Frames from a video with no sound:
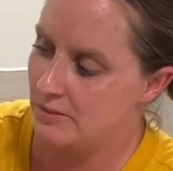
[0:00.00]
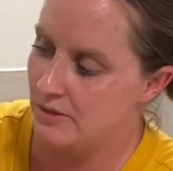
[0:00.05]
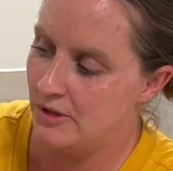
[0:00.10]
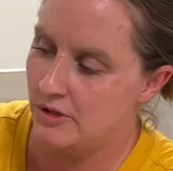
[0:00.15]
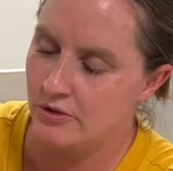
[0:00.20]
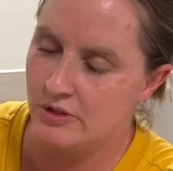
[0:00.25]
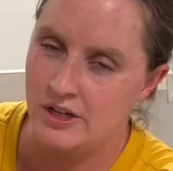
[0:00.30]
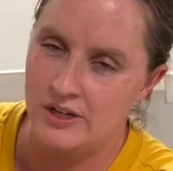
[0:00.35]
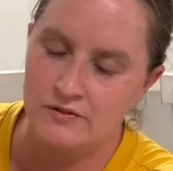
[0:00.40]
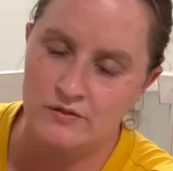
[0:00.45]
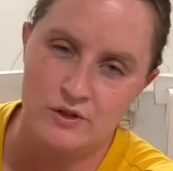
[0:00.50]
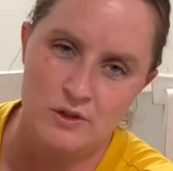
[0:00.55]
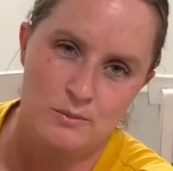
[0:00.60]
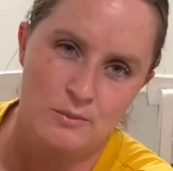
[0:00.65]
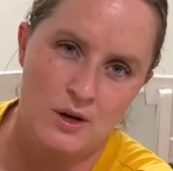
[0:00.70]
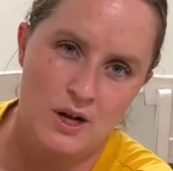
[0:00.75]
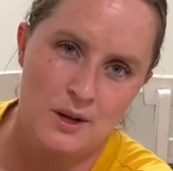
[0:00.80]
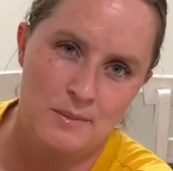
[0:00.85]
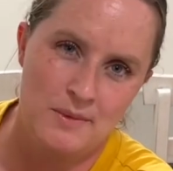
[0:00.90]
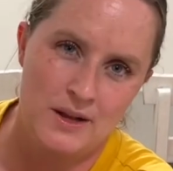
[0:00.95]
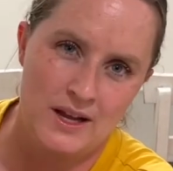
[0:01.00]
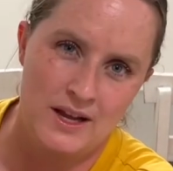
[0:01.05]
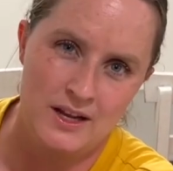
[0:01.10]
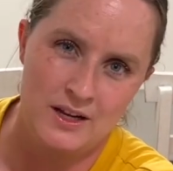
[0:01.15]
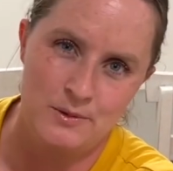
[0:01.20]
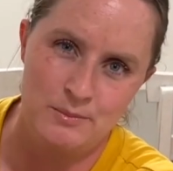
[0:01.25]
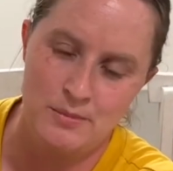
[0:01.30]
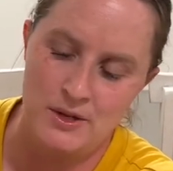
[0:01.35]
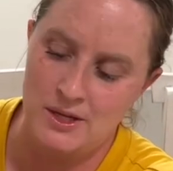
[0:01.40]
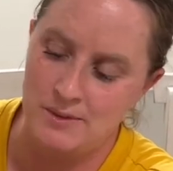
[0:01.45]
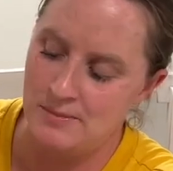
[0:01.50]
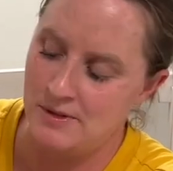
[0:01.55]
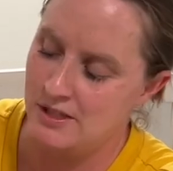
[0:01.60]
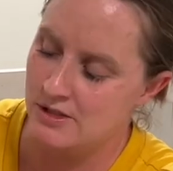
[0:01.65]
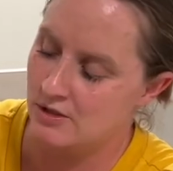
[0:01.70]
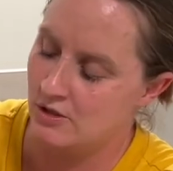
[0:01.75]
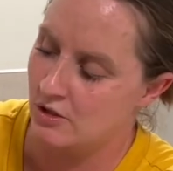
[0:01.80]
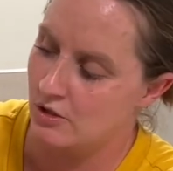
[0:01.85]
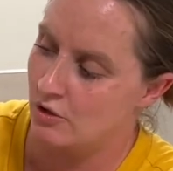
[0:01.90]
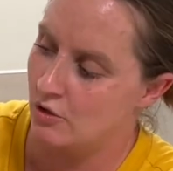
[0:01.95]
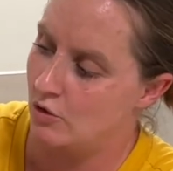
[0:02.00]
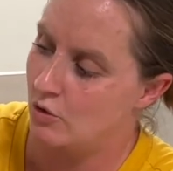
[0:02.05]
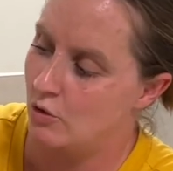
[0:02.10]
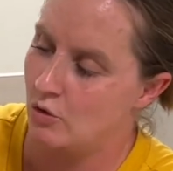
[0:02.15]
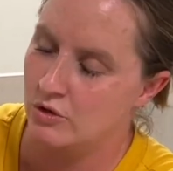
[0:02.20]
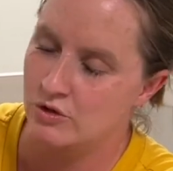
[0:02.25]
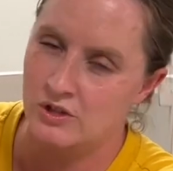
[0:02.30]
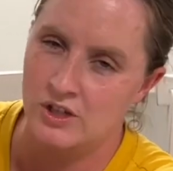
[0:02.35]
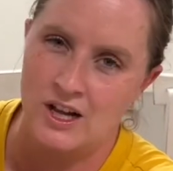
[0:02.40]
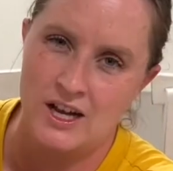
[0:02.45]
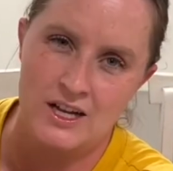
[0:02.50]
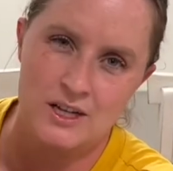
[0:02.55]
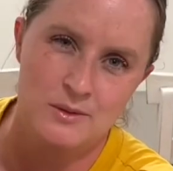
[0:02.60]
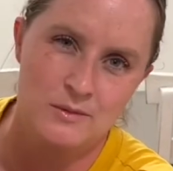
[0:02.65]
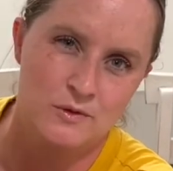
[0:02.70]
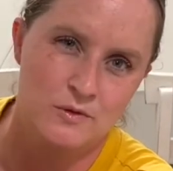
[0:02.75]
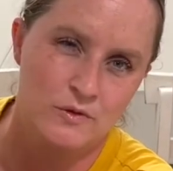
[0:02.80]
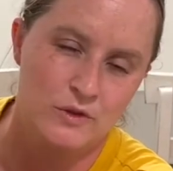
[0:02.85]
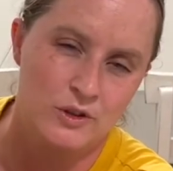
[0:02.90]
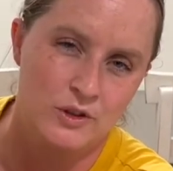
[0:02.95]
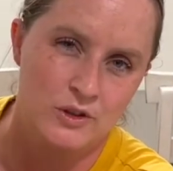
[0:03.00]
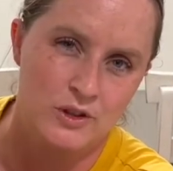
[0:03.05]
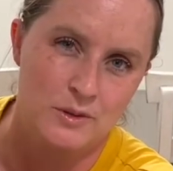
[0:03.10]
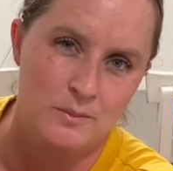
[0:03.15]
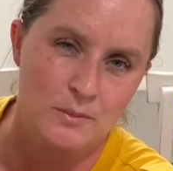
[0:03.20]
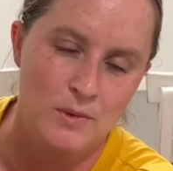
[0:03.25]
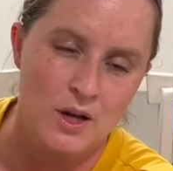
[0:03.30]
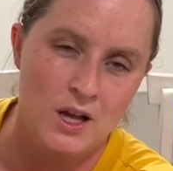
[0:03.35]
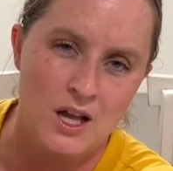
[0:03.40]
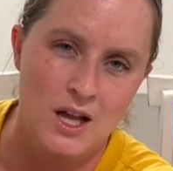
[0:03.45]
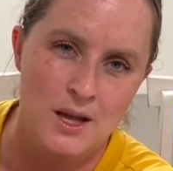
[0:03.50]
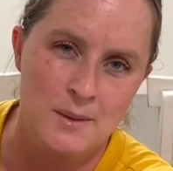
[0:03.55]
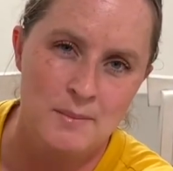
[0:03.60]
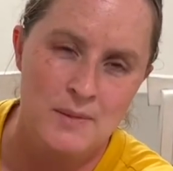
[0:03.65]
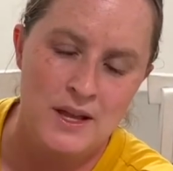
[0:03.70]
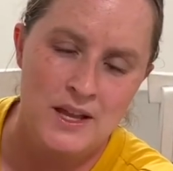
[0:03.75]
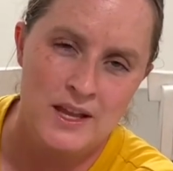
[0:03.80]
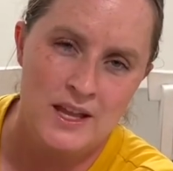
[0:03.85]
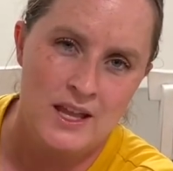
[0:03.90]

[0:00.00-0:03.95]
be great for mom and baby. It's gonna hold items for the mom